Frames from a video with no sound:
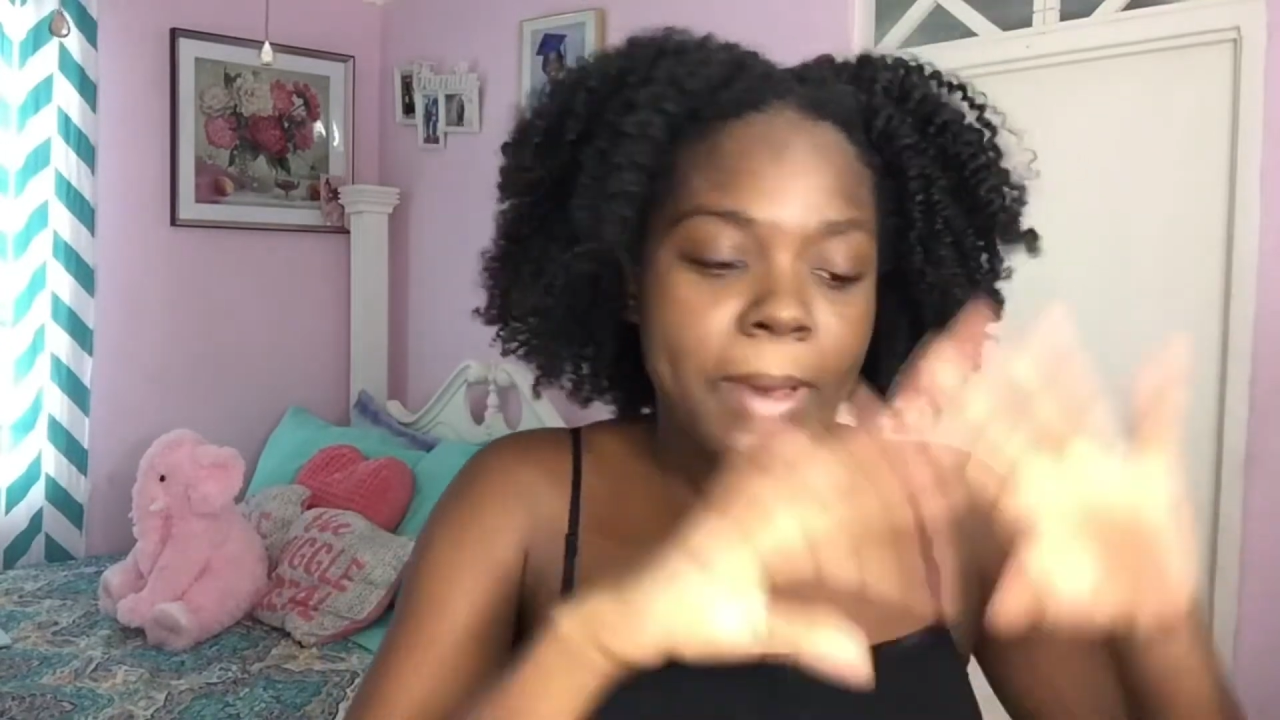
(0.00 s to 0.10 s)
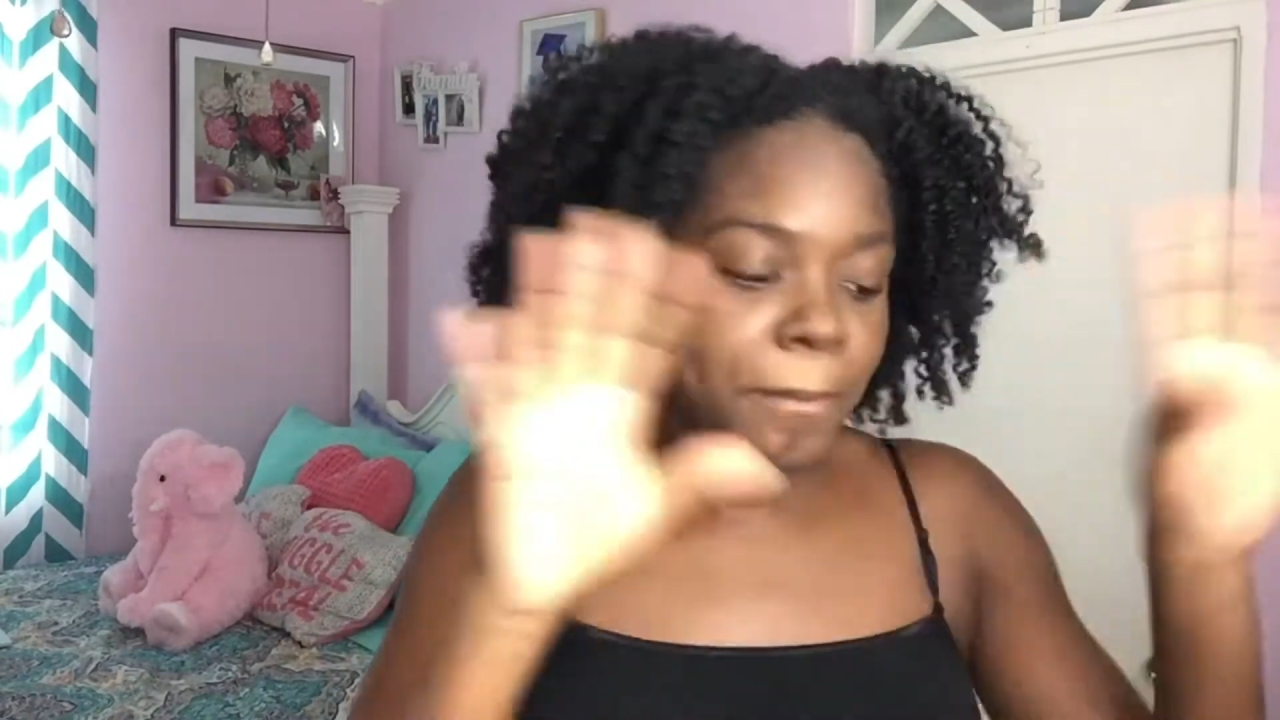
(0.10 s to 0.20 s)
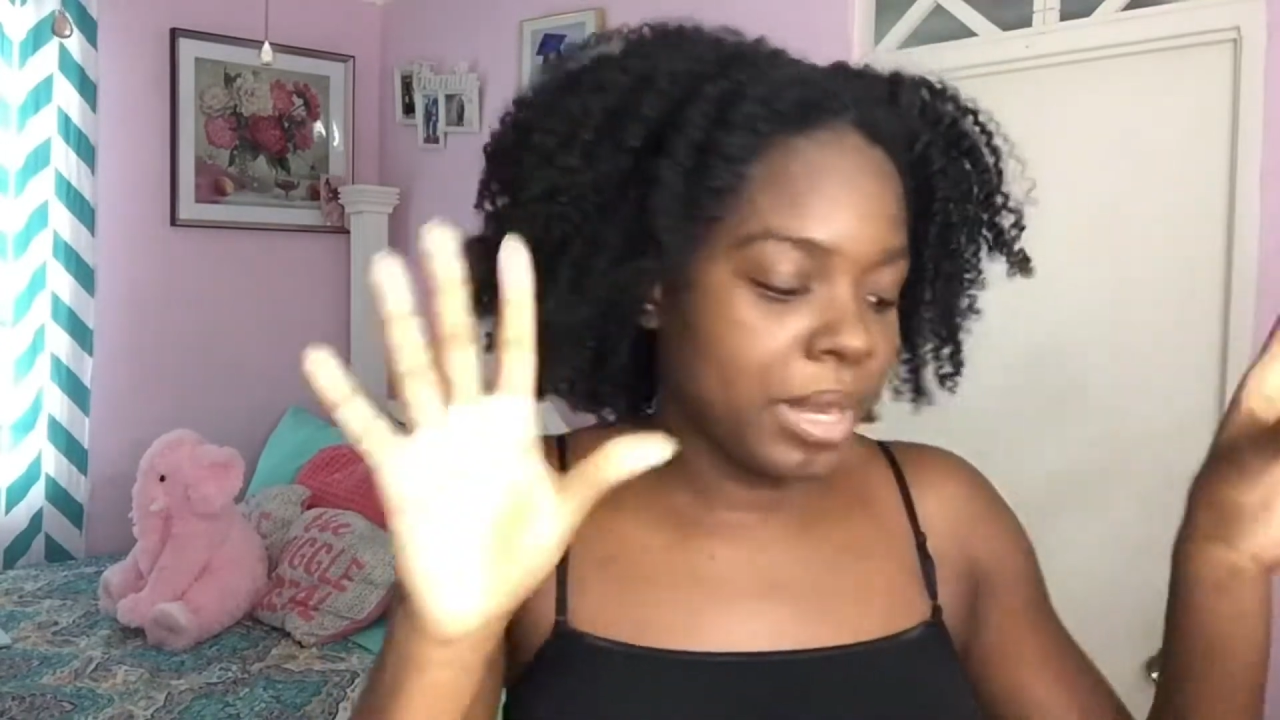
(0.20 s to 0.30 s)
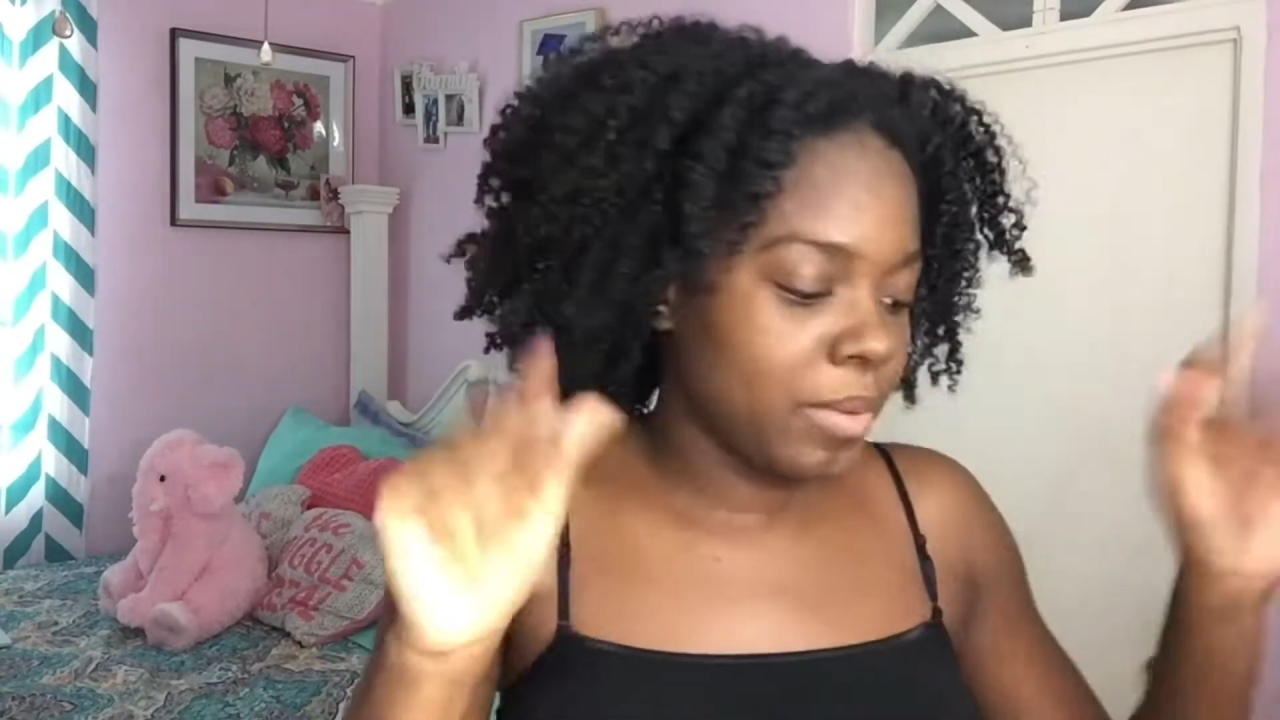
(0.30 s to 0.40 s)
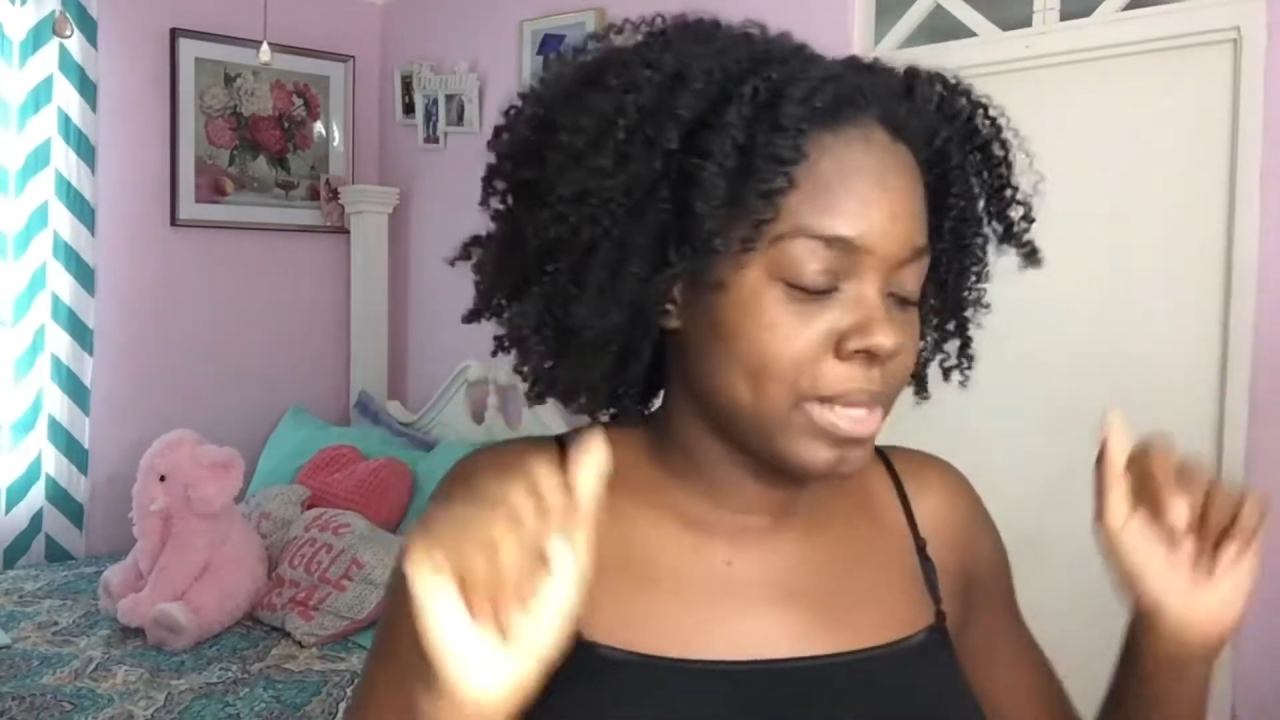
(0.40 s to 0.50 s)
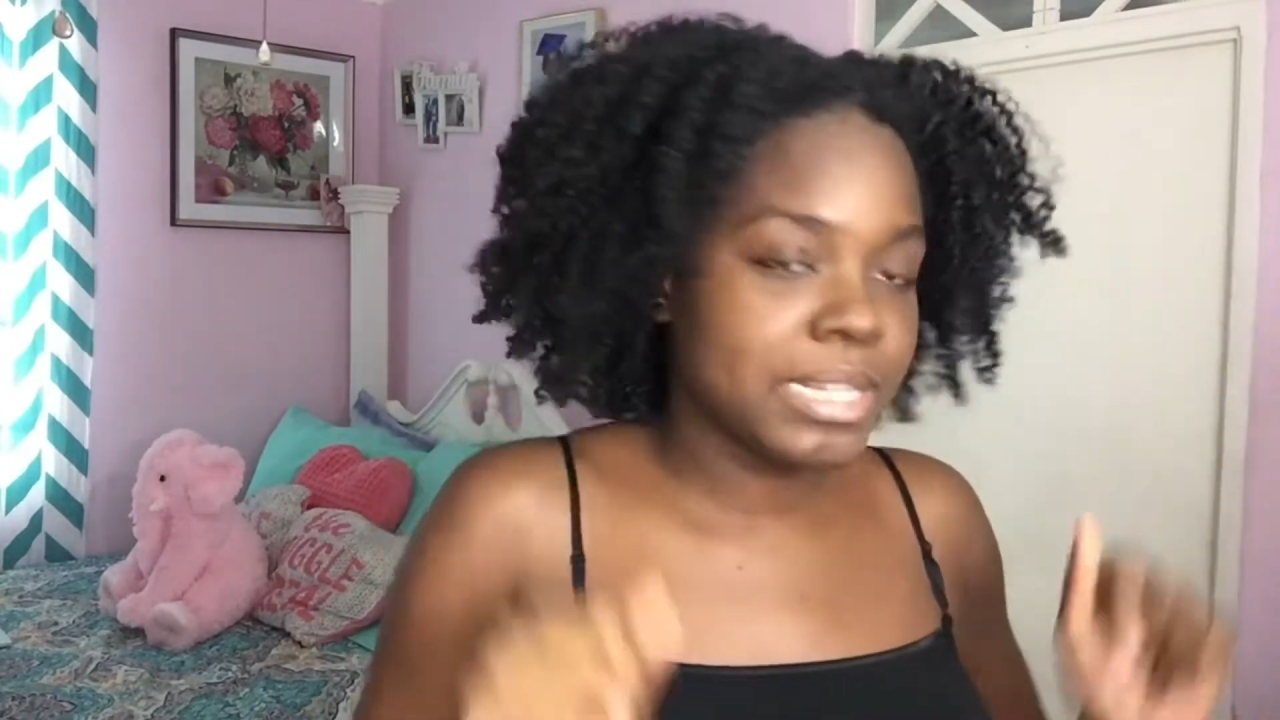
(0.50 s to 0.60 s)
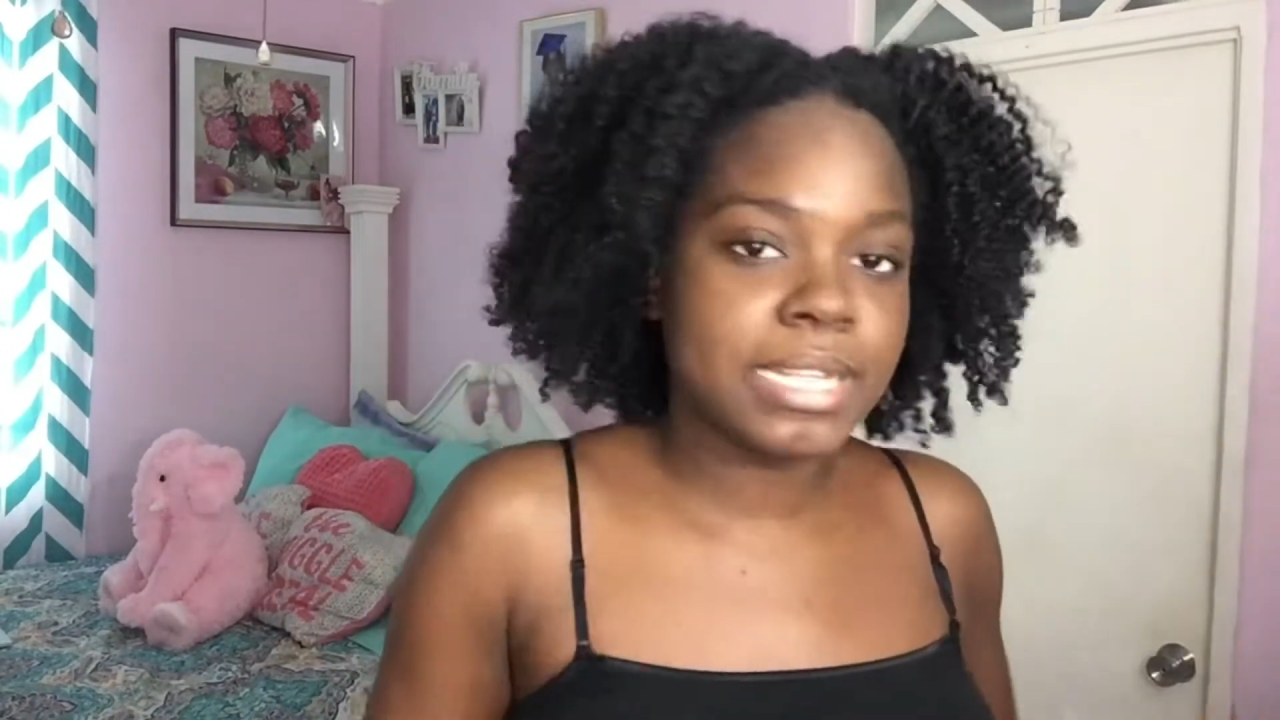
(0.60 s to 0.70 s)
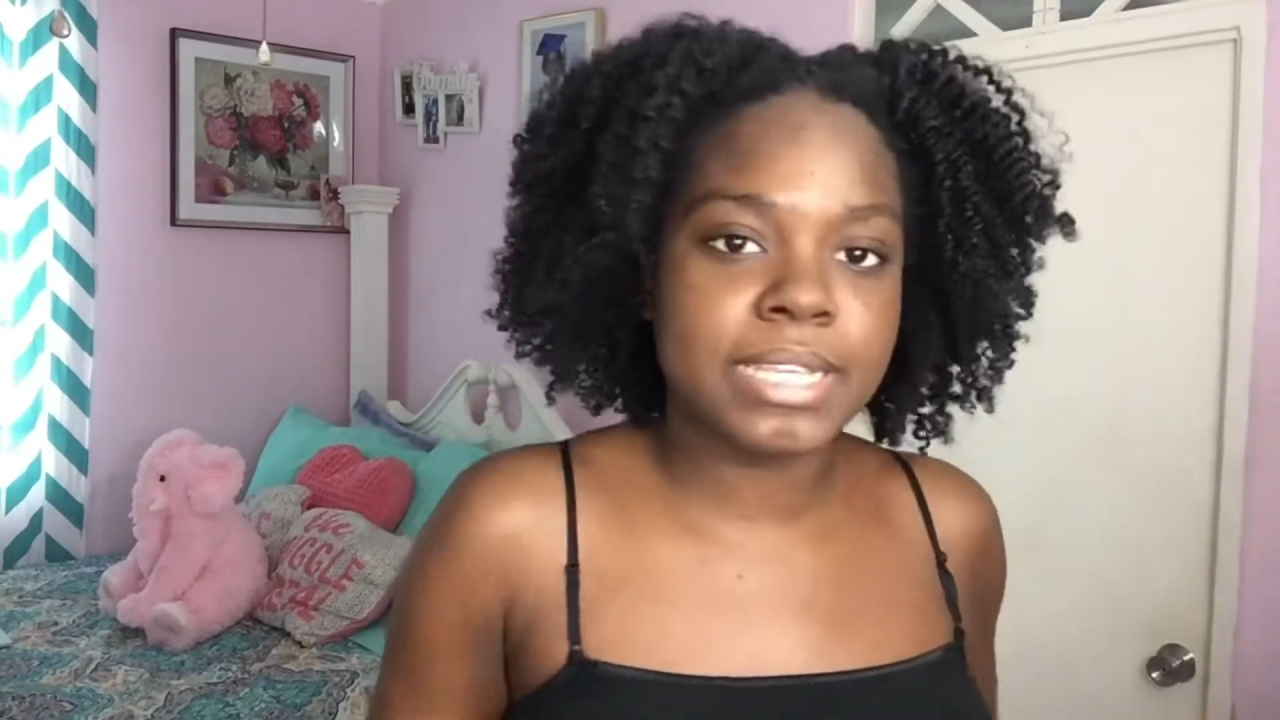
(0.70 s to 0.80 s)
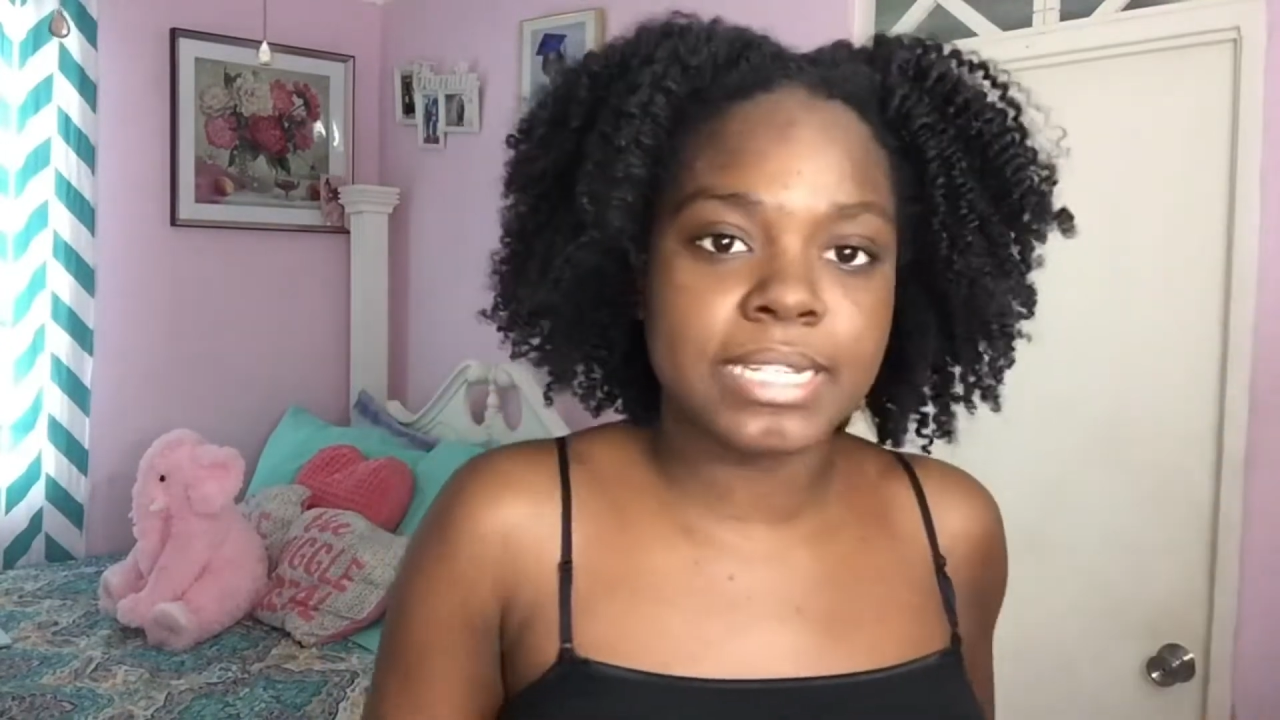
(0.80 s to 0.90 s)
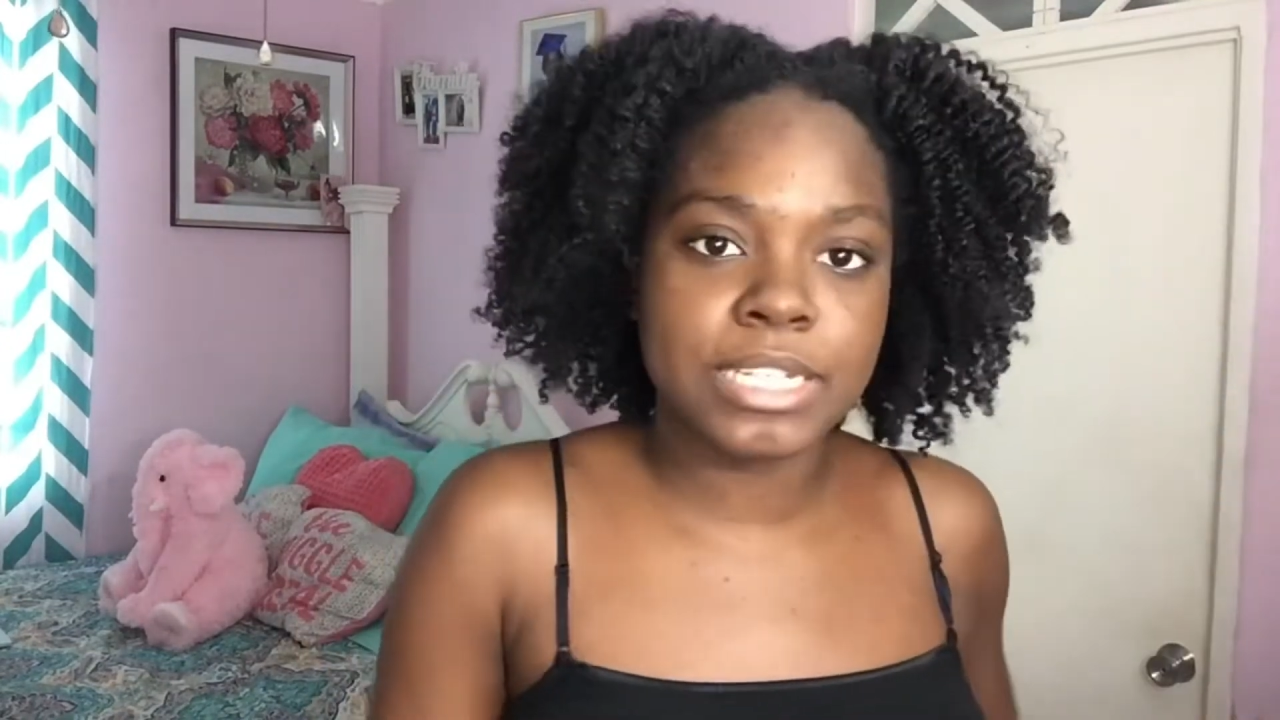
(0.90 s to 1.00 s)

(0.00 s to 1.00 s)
But anyways, let's get